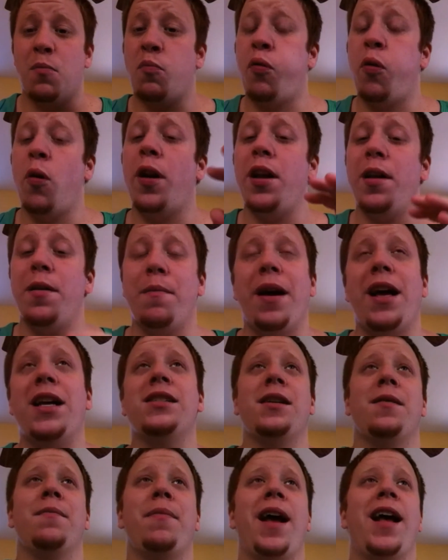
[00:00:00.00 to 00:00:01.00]
Pretty
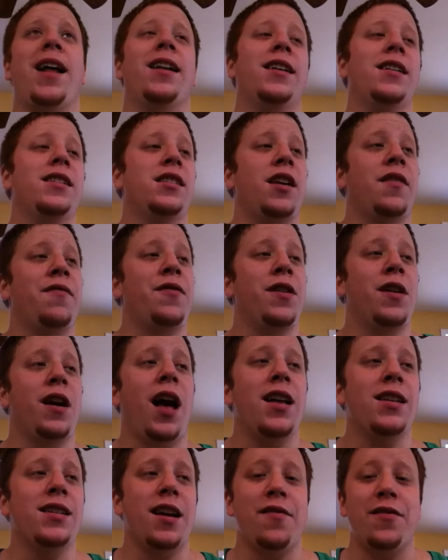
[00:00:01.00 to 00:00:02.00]
amazing ban list. If you
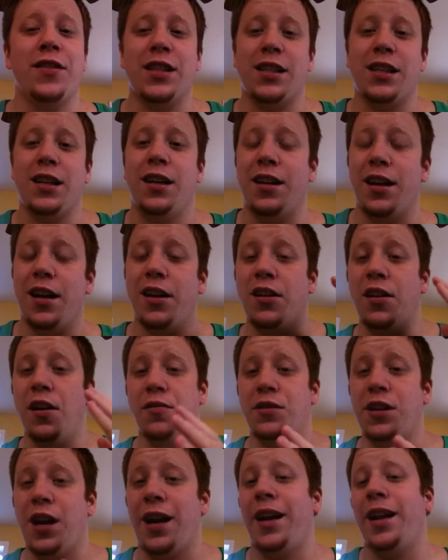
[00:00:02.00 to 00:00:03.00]
guys haven't seen it,
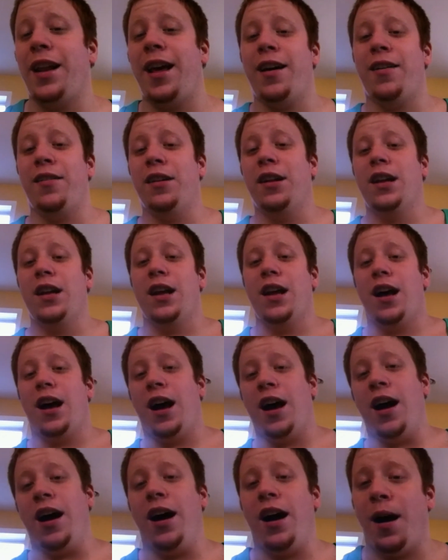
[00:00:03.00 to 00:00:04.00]
go check it out.
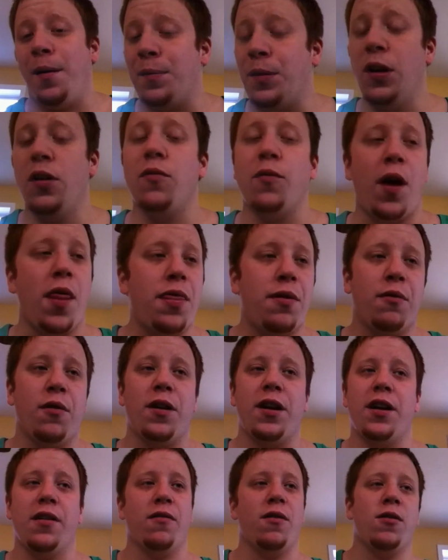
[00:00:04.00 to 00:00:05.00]
I'm going to run
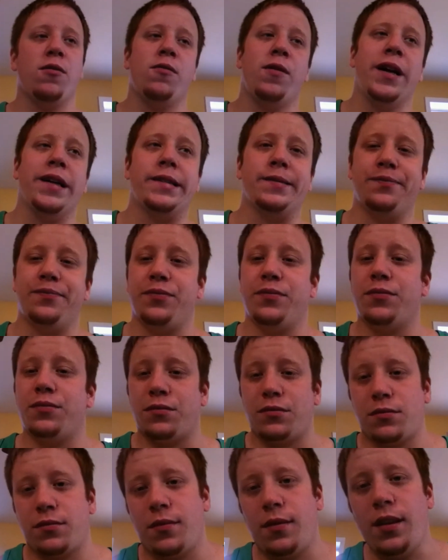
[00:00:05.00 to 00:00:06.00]
through it here real quick.
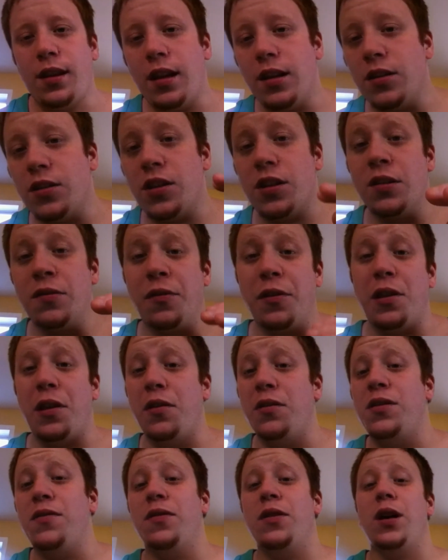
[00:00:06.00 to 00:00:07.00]
Just for
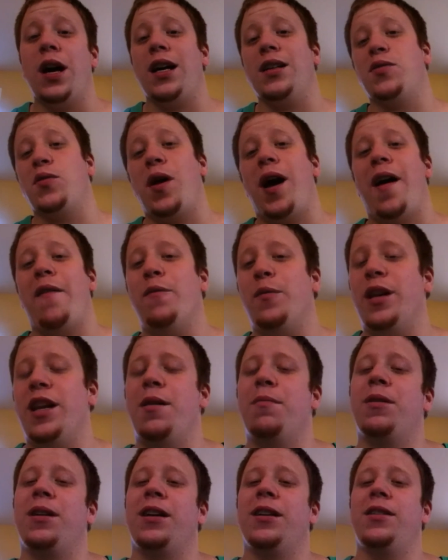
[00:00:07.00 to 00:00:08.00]
those of you guys who haven't been
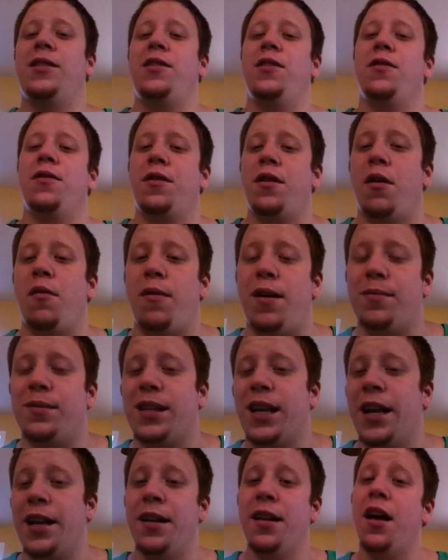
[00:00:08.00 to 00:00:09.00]
able to get the Yu-Gi-Oh
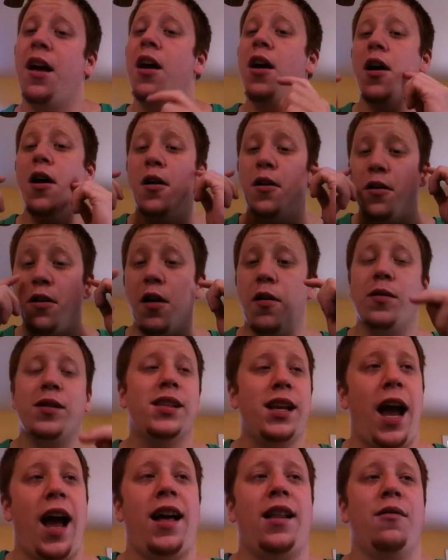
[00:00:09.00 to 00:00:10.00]
website, know
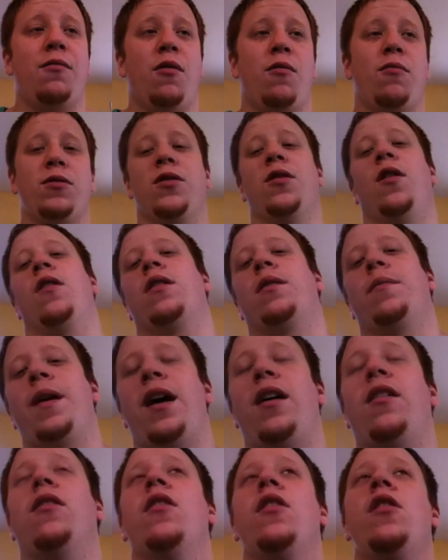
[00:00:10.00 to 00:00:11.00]
exactly what we're talking
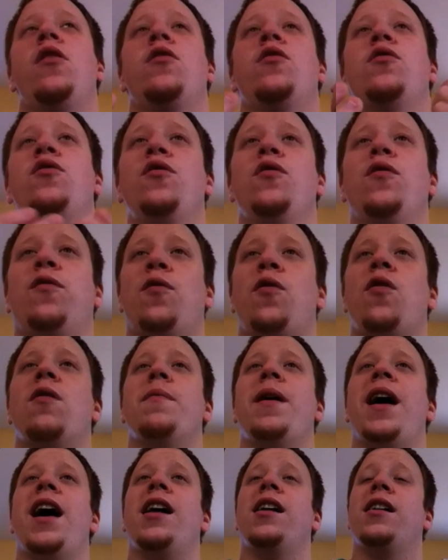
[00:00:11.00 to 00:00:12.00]
about. New
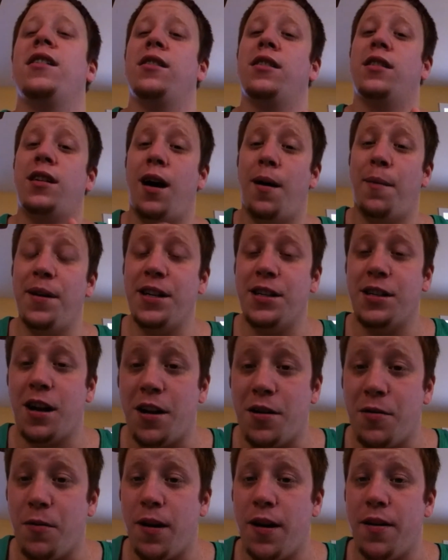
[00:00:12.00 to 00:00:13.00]
format, coming
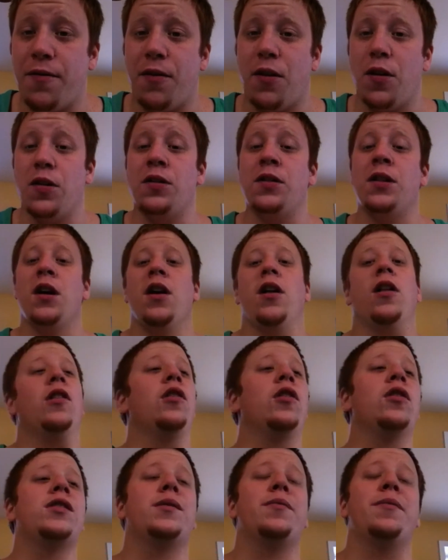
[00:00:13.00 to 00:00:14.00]
January 1st.
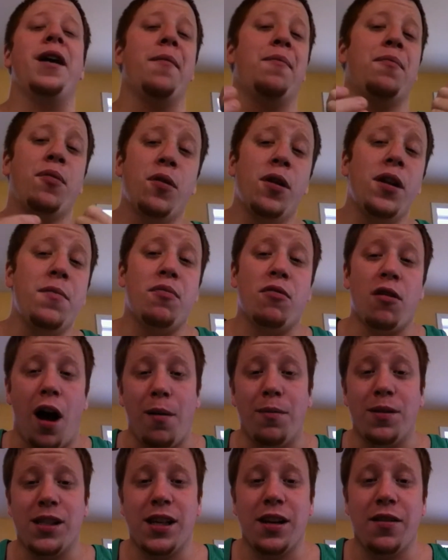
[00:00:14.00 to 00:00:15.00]
Looks to be a pretty
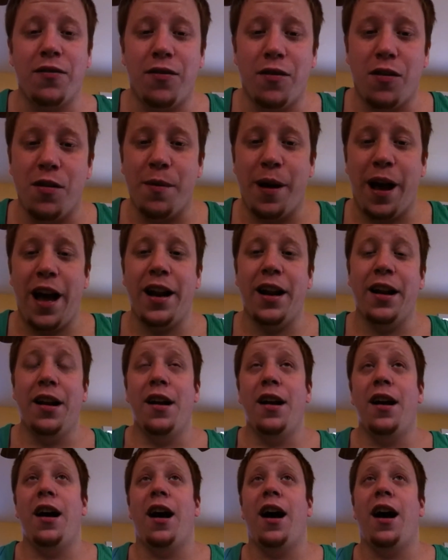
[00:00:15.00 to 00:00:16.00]
promising format.